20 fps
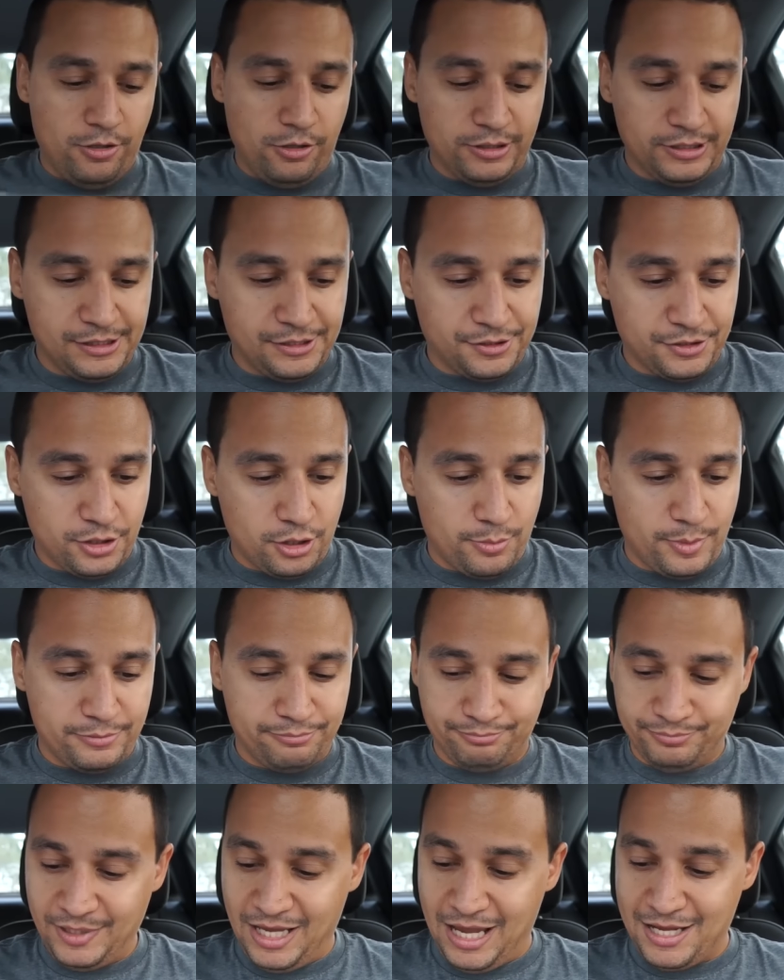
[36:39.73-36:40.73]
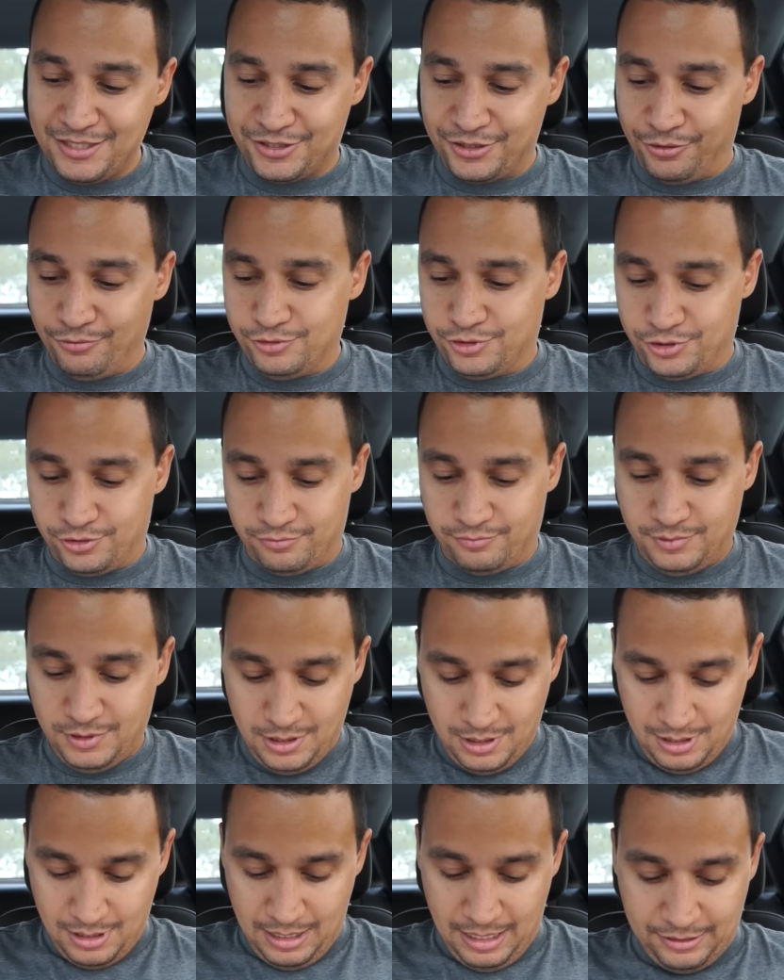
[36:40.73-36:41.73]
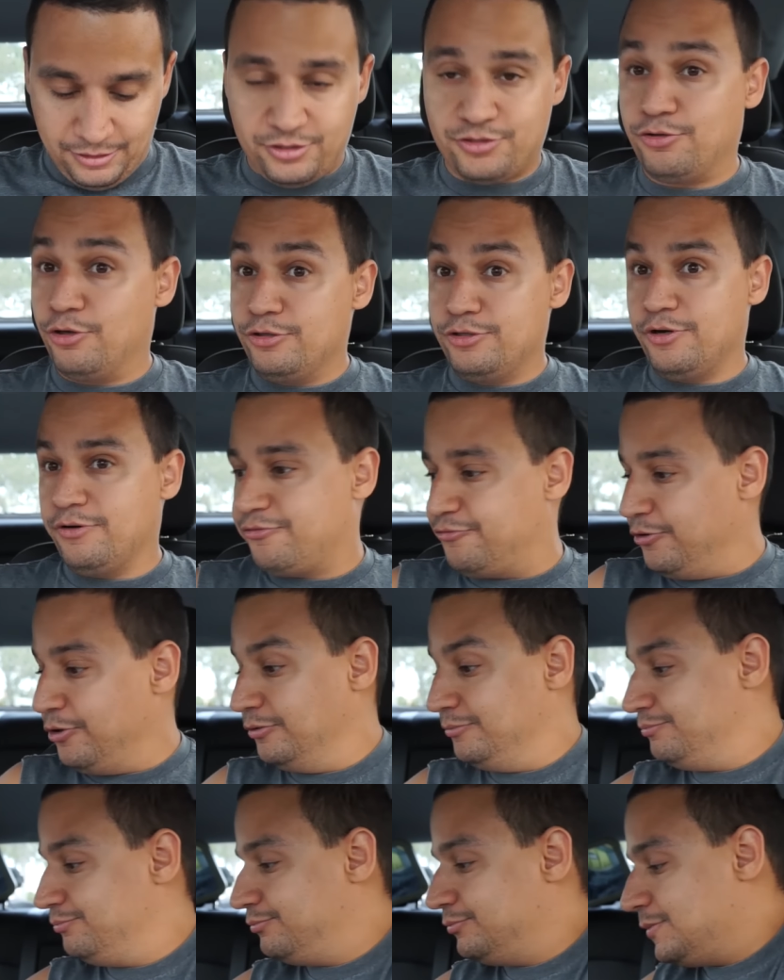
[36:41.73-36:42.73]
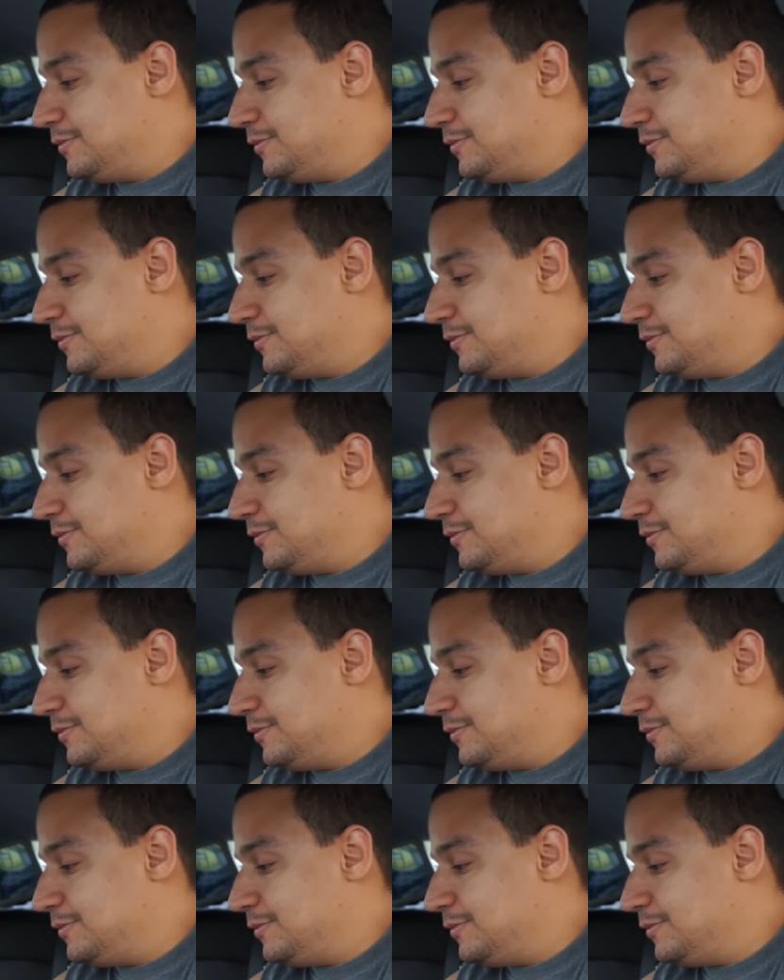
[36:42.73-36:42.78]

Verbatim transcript: hole, ladies and gentlemen. I told you. That's all your fault.